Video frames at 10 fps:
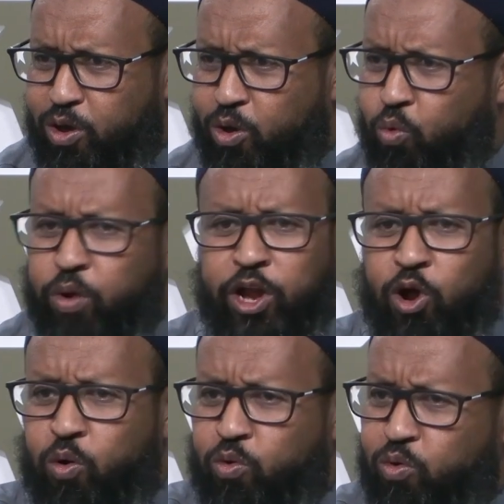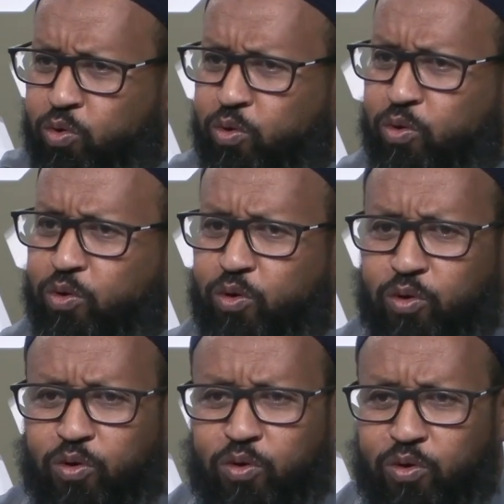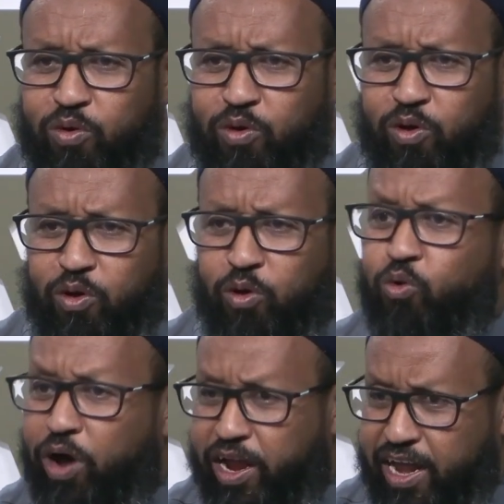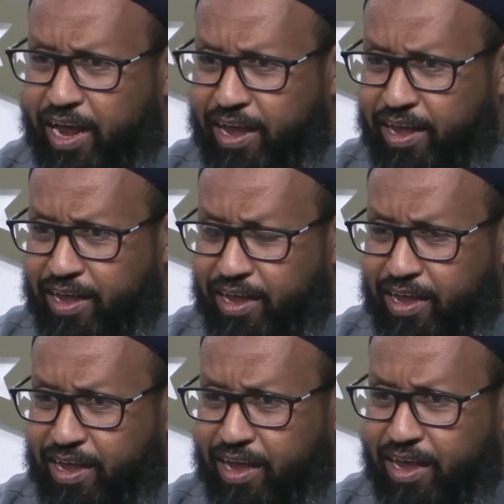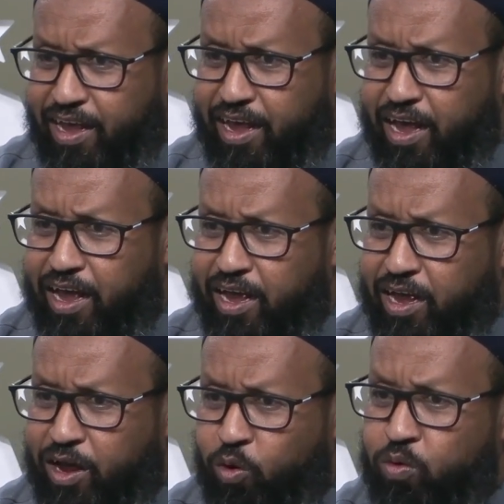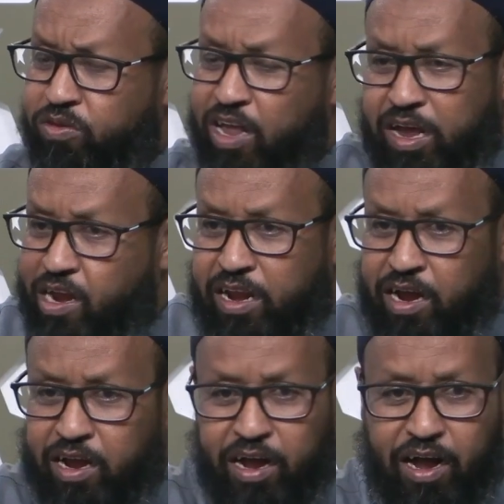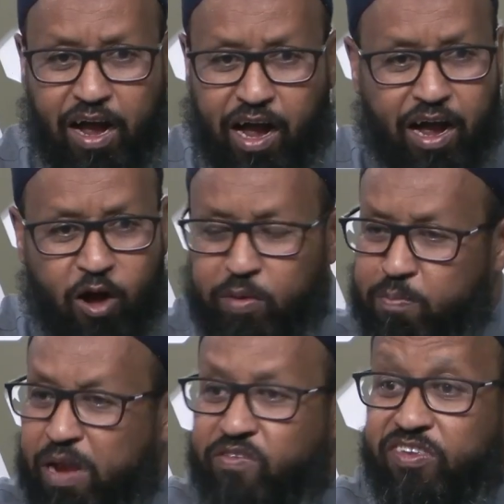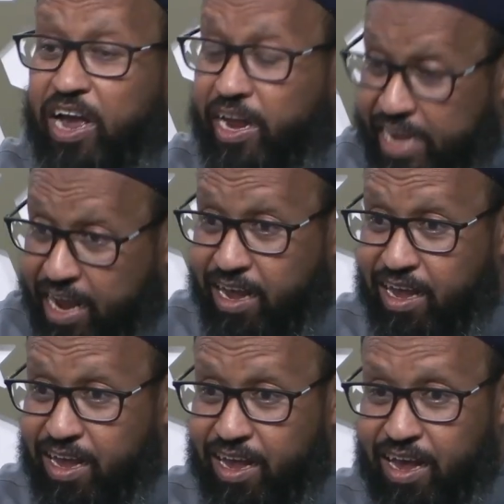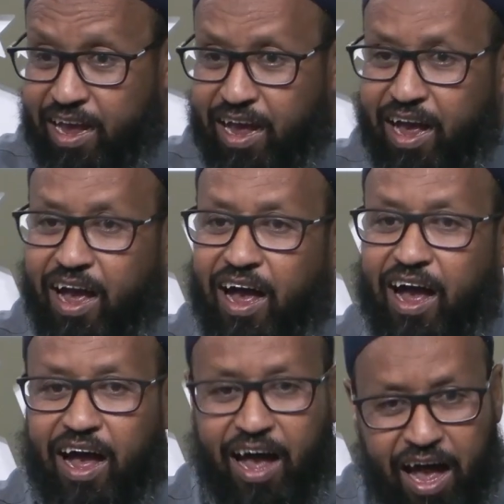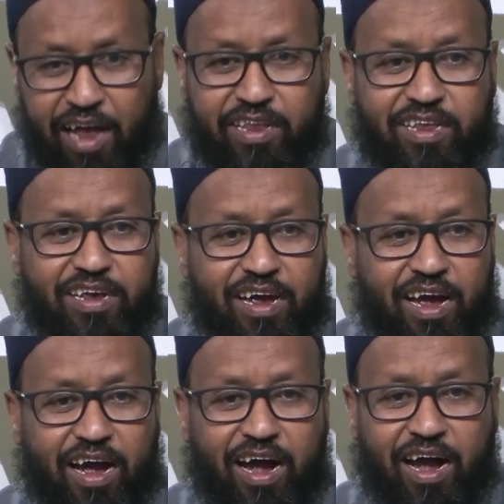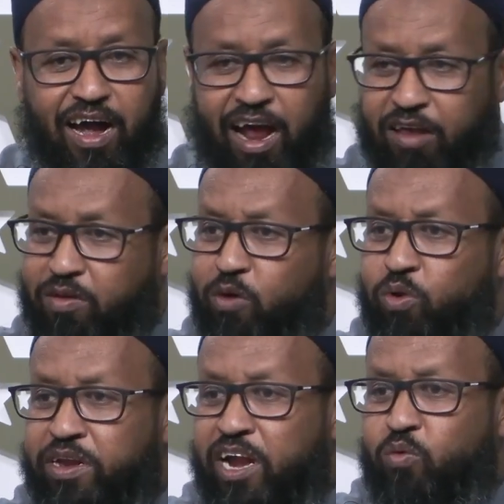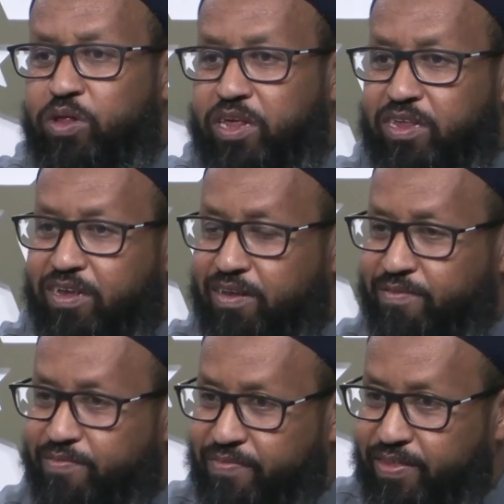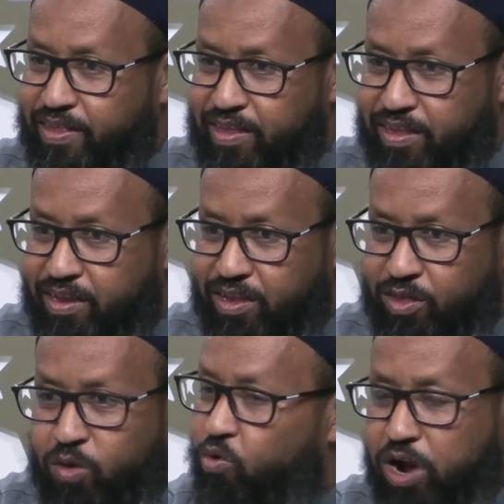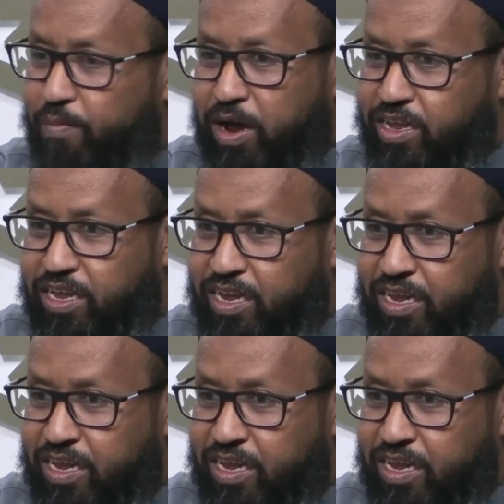We know who are there. Who is there? How many believers are there? And Allah SWT will deal with it. Don't worry about it.